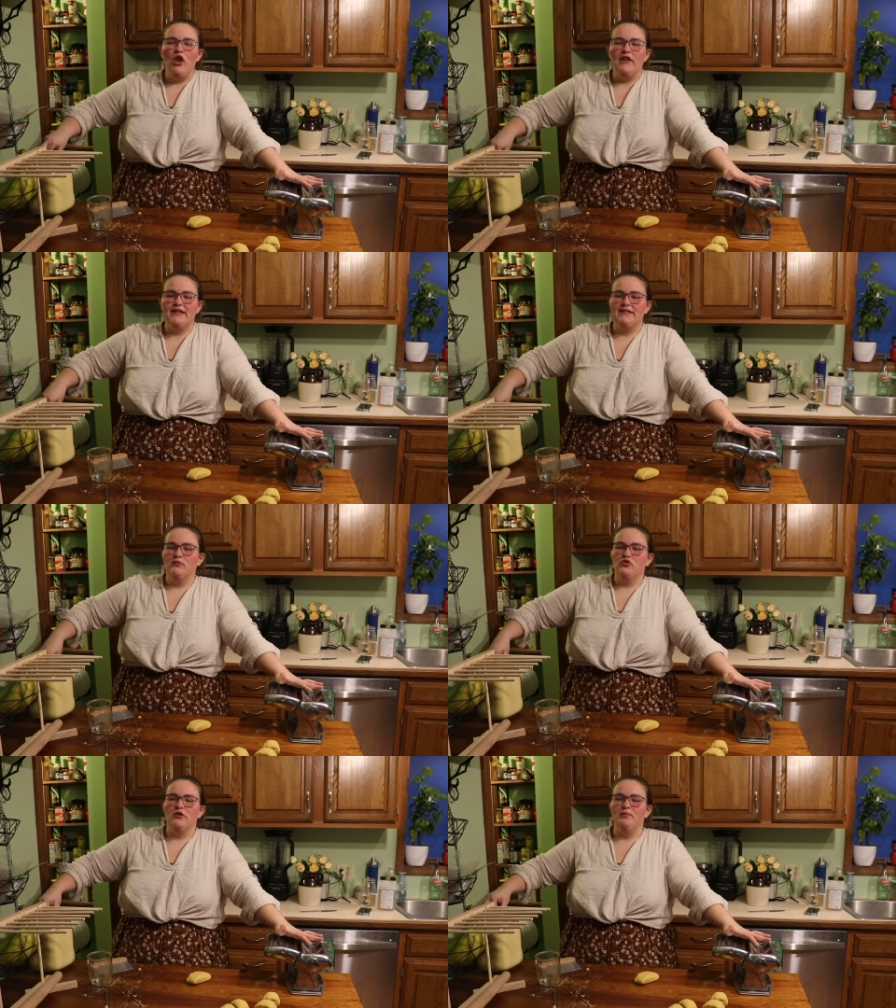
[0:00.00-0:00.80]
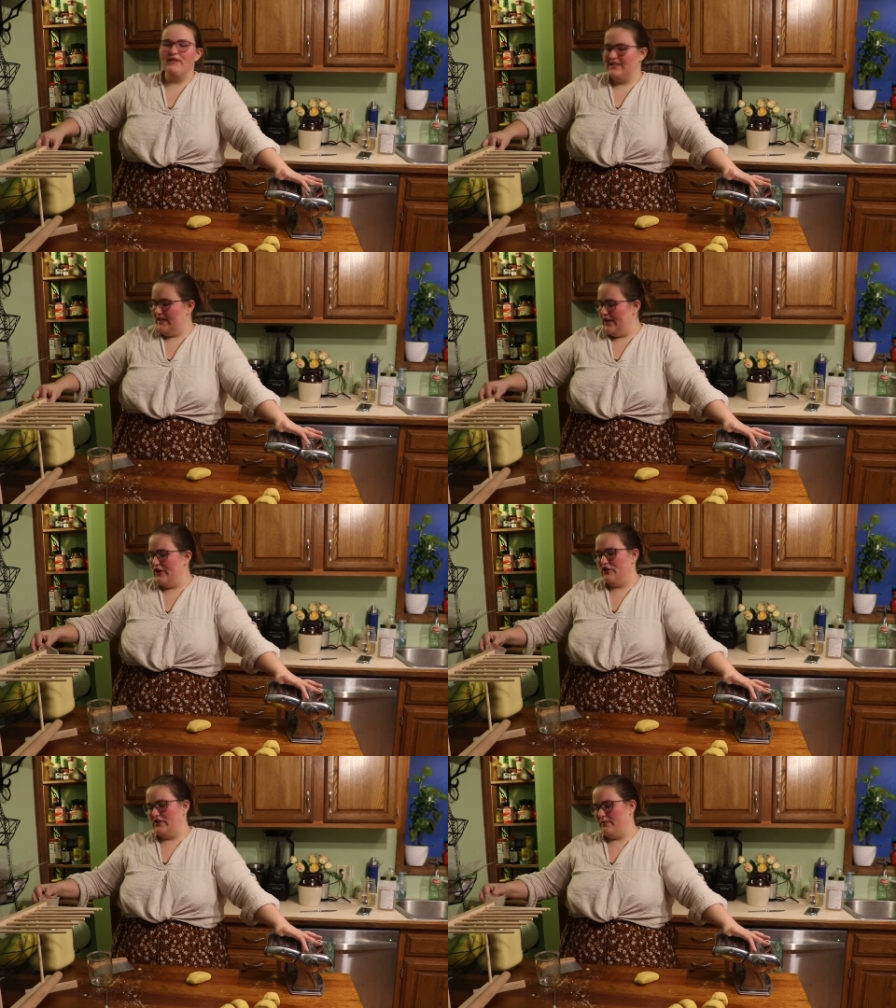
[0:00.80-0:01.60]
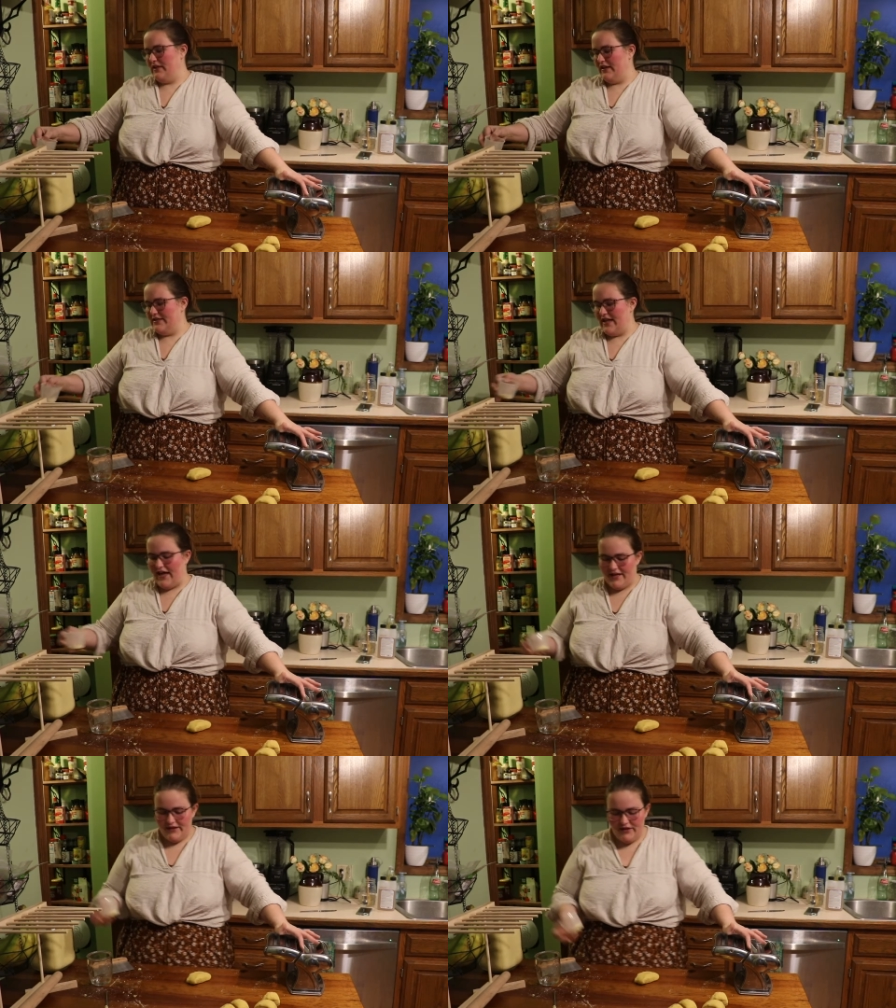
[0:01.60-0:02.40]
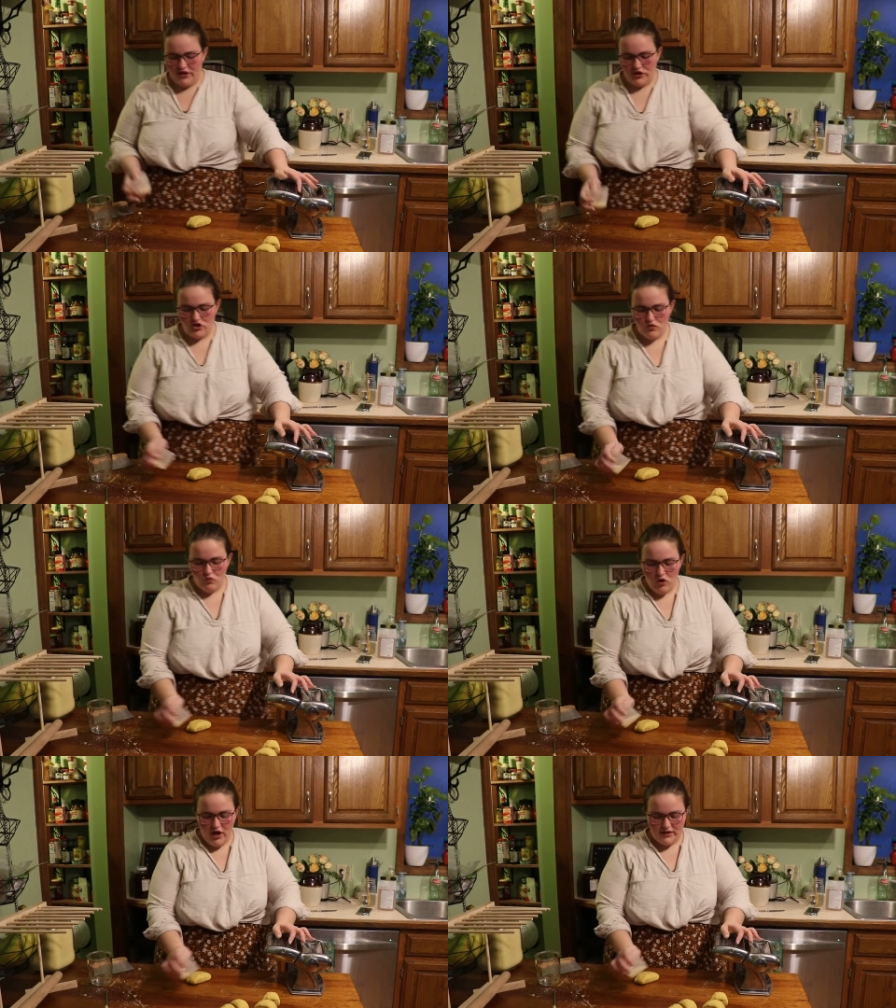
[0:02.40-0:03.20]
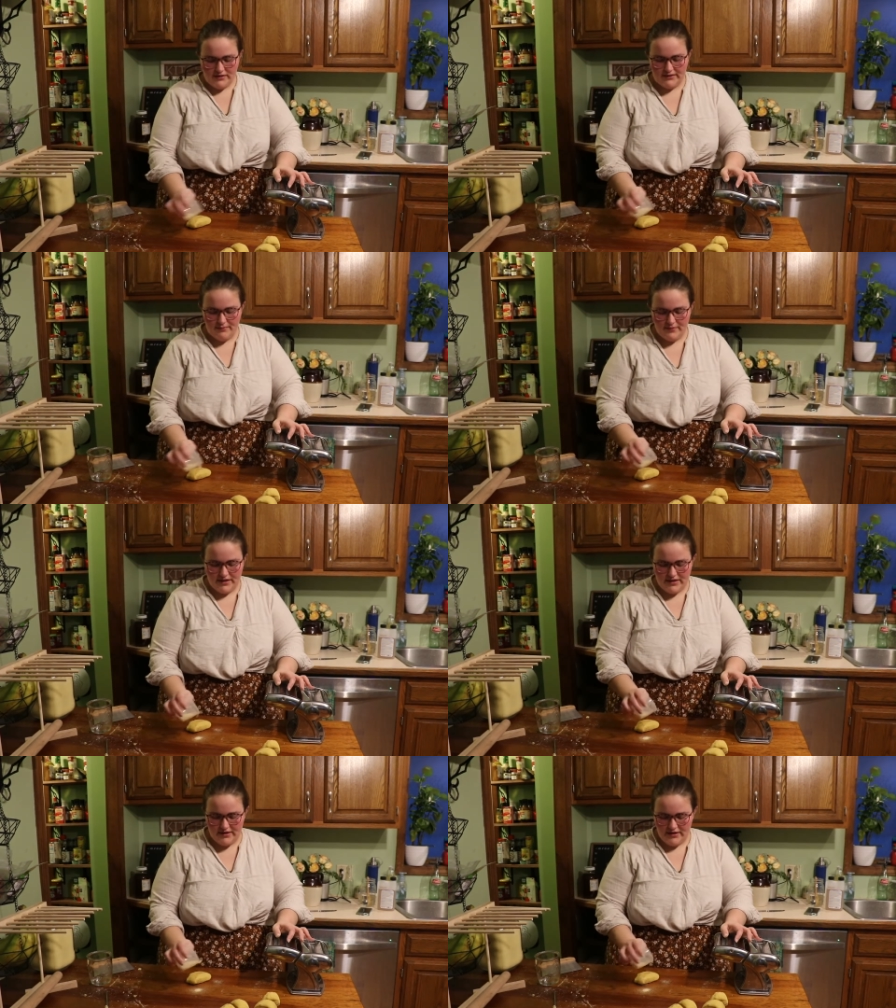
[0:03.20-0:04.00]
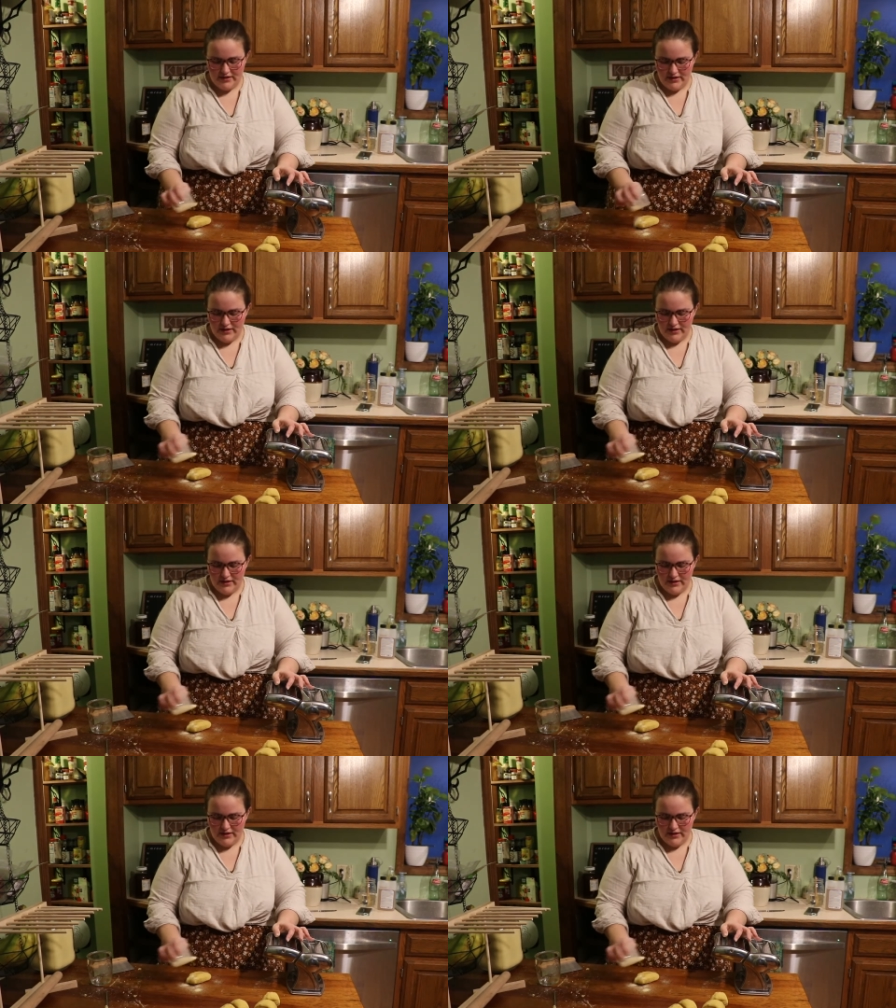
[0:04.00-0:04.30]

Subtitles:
like some sort of biscuit or something like that. You want something